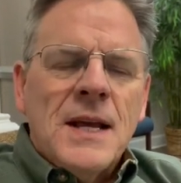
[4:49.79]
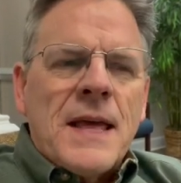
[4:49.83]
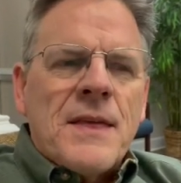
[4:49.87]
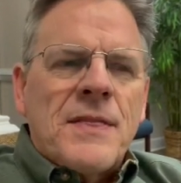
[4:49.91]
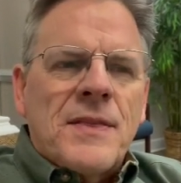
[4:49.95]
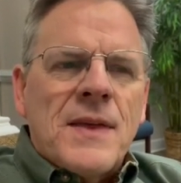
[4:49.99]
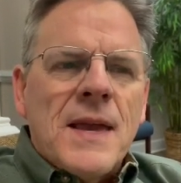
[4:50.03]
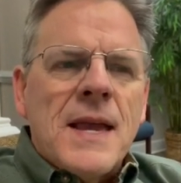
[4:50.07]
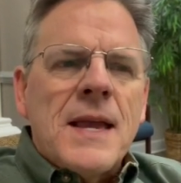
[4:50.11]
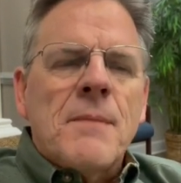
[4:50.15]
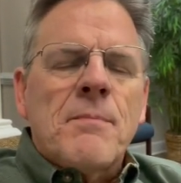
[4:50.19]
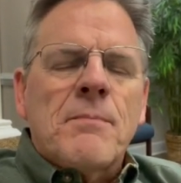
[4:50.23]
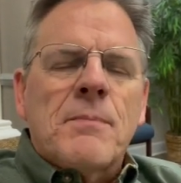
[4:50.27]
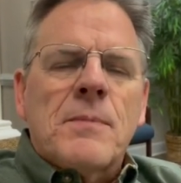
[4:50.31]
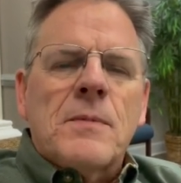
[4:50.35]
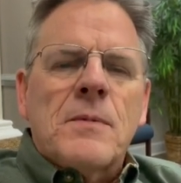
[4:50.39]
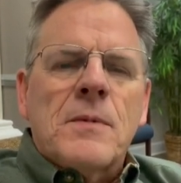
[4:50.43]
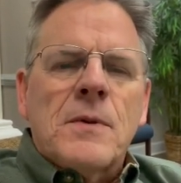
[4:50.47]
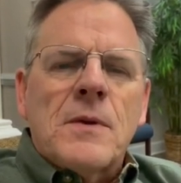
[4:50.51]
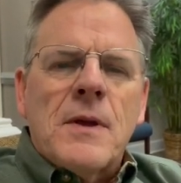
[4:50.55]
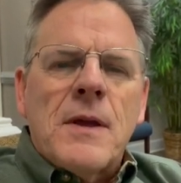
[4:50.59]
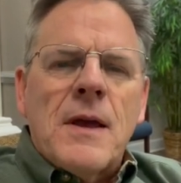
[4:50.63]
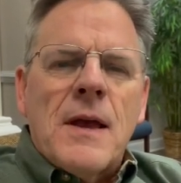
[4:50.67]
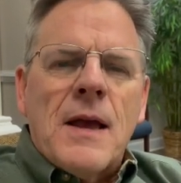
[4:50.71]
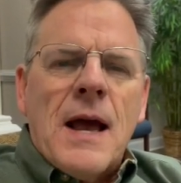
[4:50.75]
I think
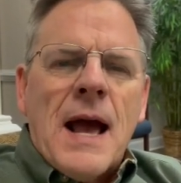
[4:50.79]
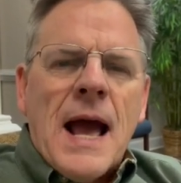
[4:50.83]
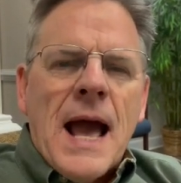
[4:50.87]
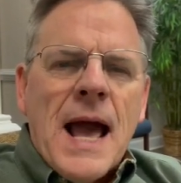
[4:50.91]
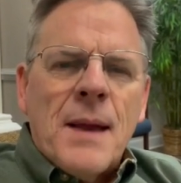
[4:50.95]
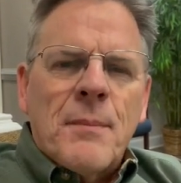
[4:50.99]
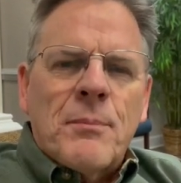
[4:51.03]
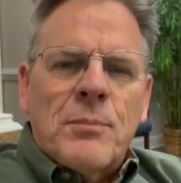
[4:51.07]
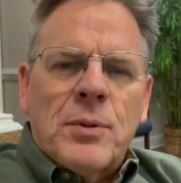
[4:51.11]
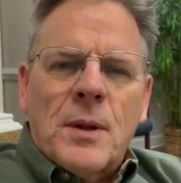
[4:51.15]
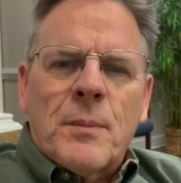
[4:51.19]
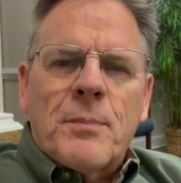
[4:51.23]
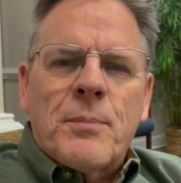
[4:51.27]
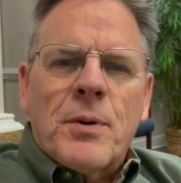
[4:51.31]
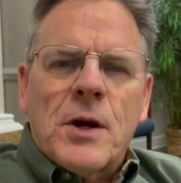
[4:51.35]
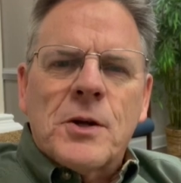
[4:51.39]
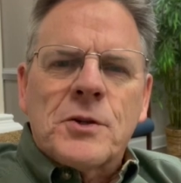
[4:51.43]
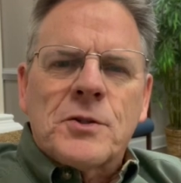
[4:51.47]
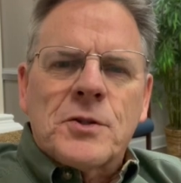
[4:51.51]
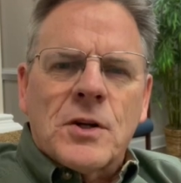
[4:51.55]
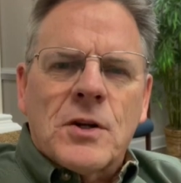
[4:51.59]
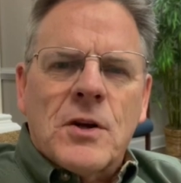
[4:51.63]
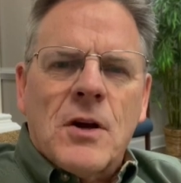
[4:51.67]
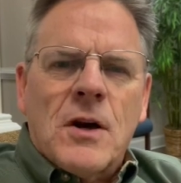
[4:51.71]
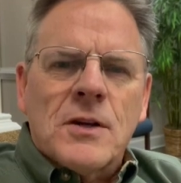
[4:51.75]
high blood
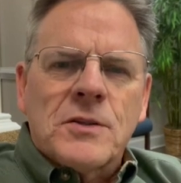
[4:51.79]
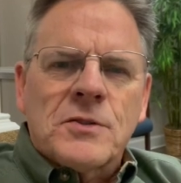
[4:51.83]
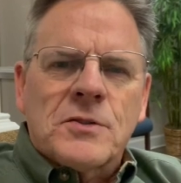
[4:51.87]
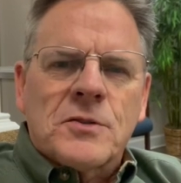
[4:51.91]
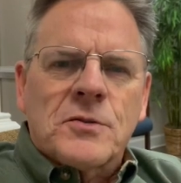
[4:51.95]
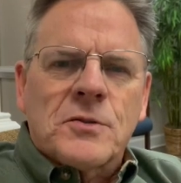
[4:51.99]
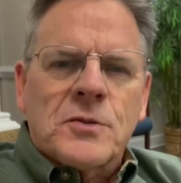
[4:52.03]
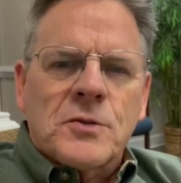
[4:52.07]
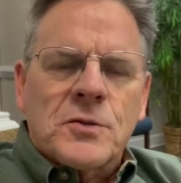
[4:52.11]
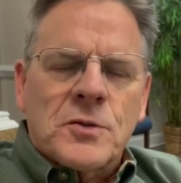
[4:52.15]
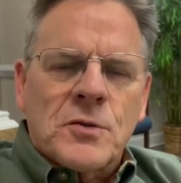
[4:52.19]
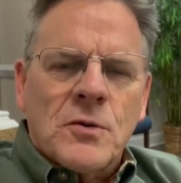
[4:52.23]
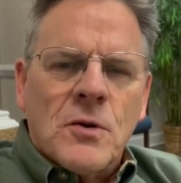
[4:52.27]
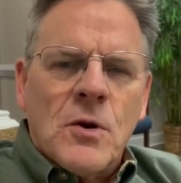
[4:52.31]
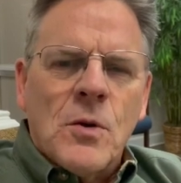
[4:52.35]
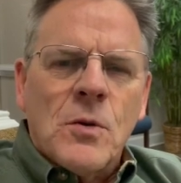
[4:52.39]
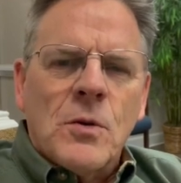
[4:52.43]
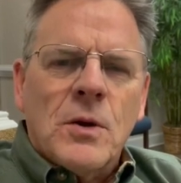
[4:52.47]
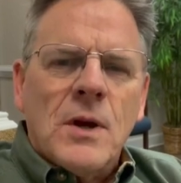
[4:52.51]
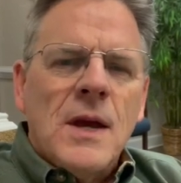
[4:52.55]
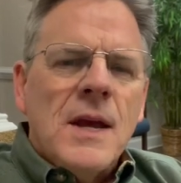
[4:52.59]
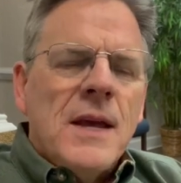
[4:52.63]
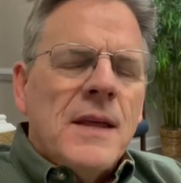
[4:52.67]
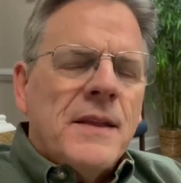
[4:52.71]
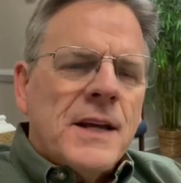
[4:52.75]
pressure causes a
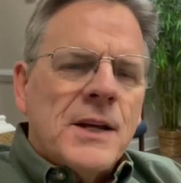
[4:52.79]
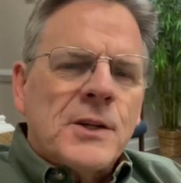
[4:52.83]
stroke.